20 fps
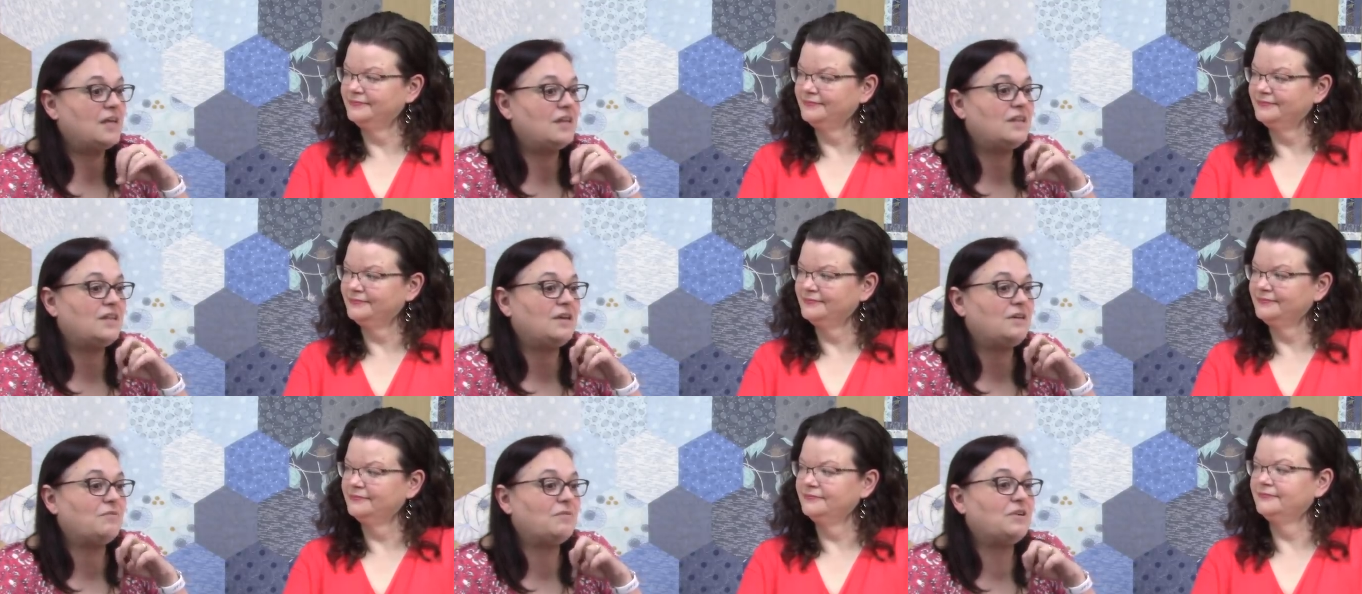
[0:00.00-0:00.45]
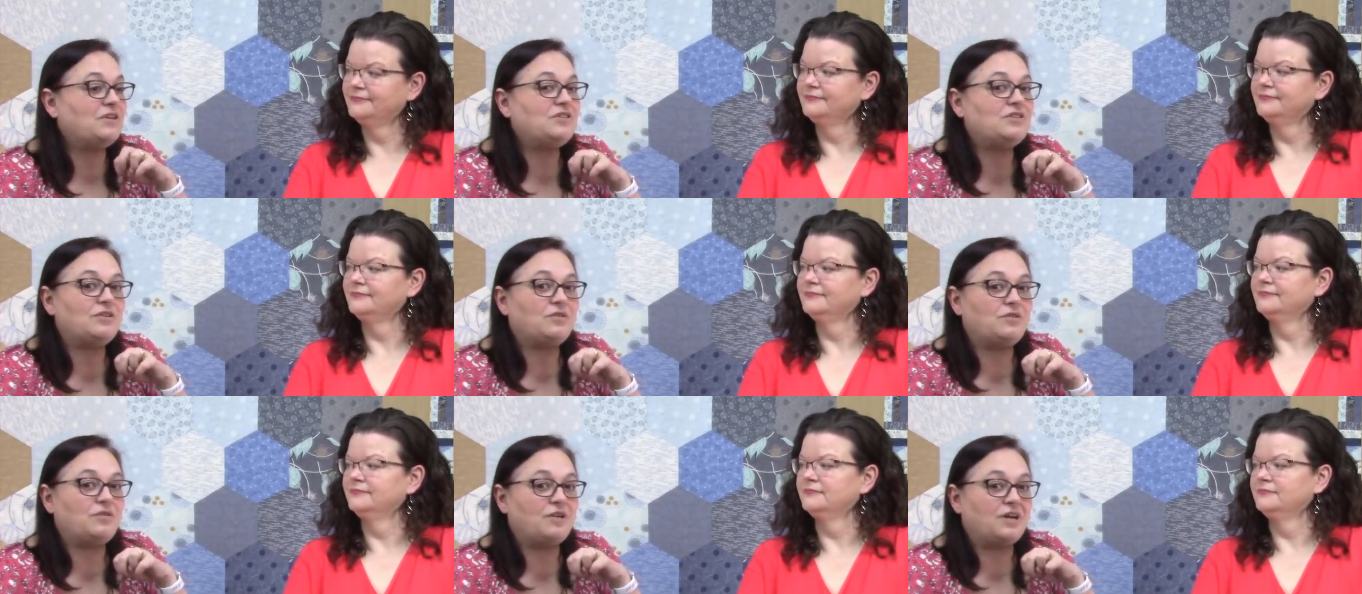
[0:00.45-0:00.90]
Speaker 1: The
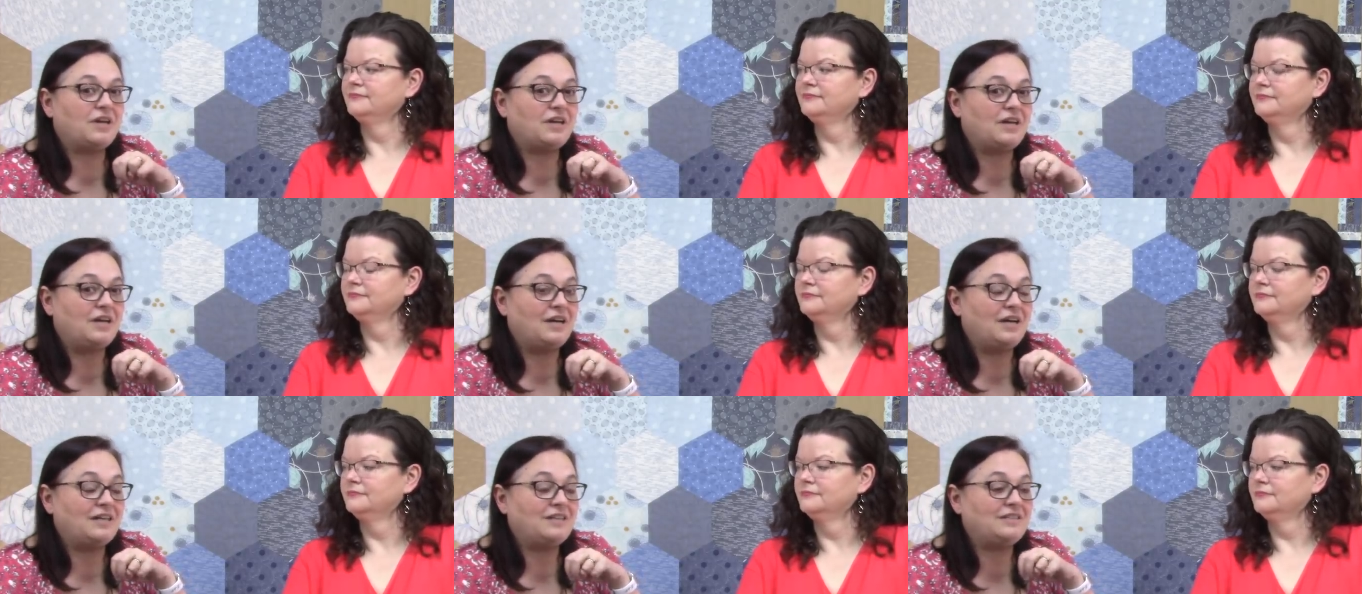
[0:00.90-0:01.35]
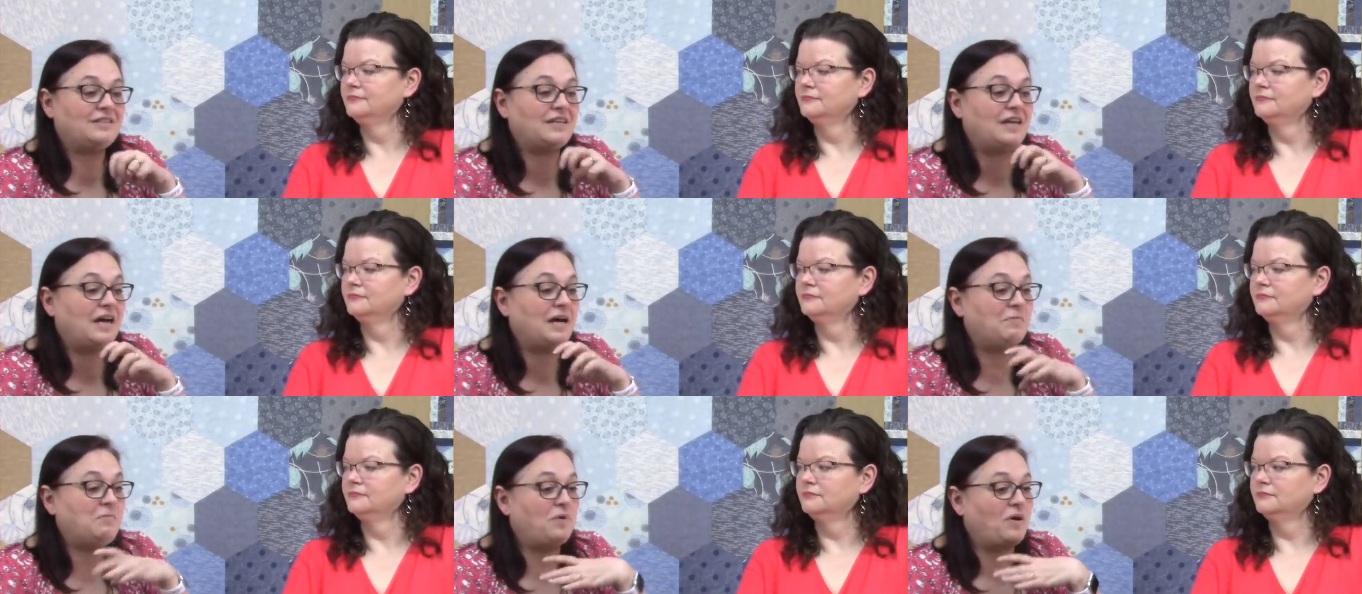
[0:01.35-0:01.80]
original Cricuts
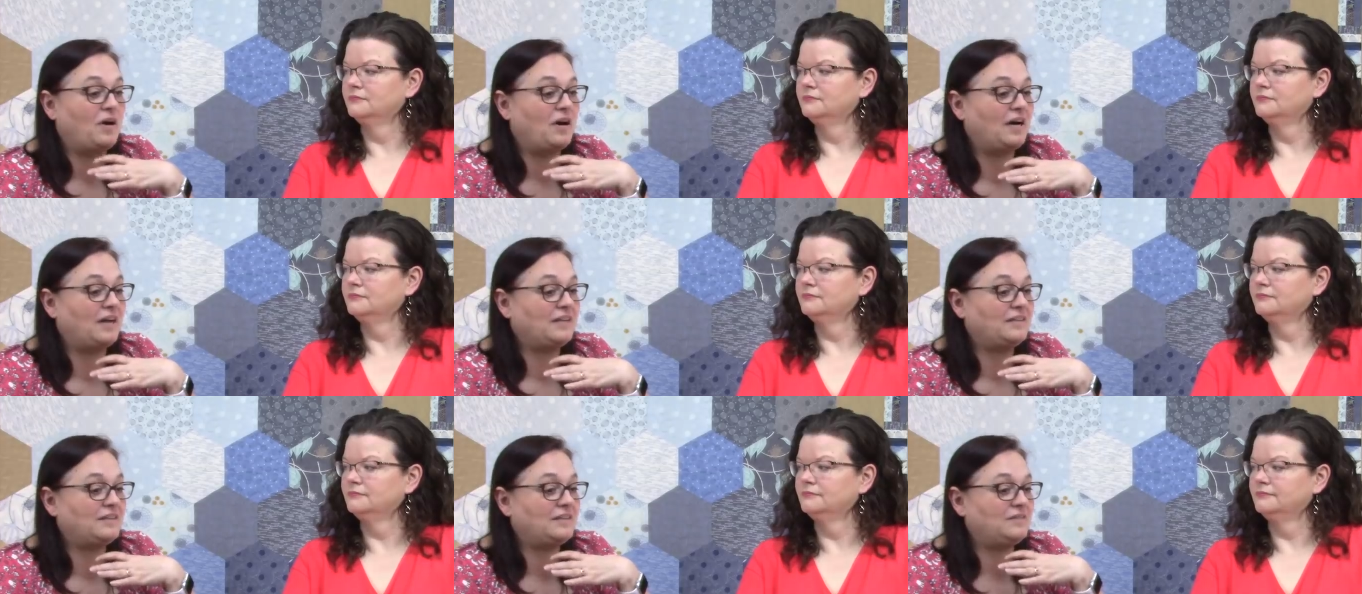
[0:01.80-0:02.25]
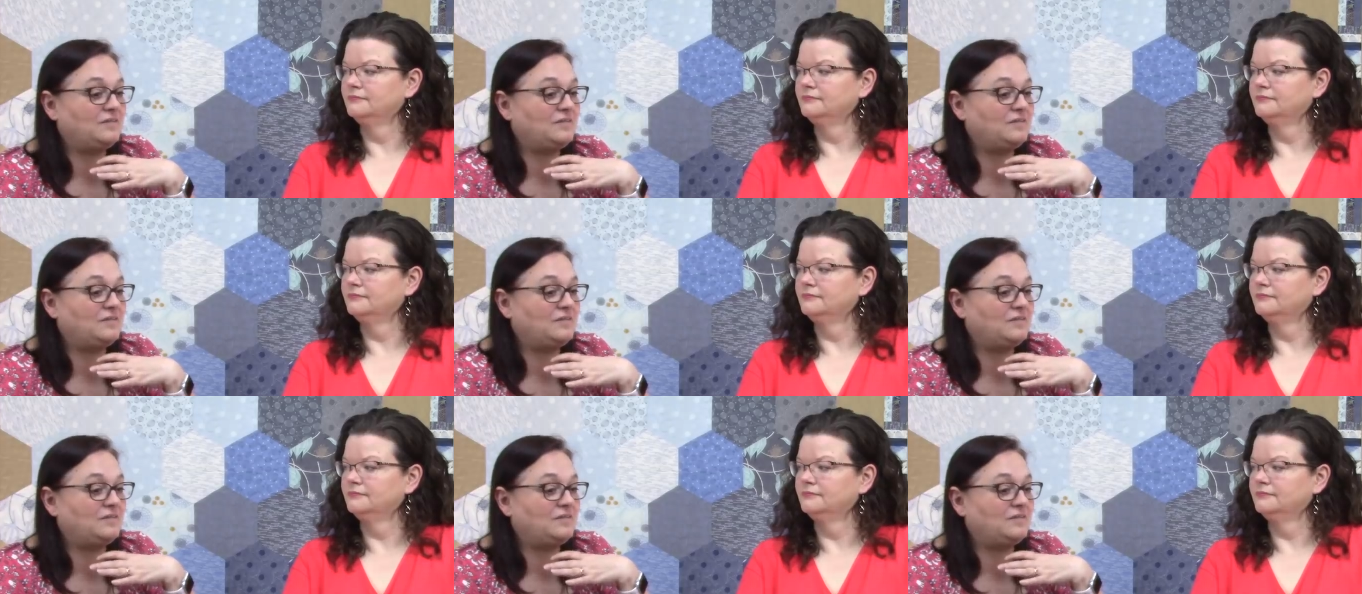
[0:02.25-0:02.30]
I bought,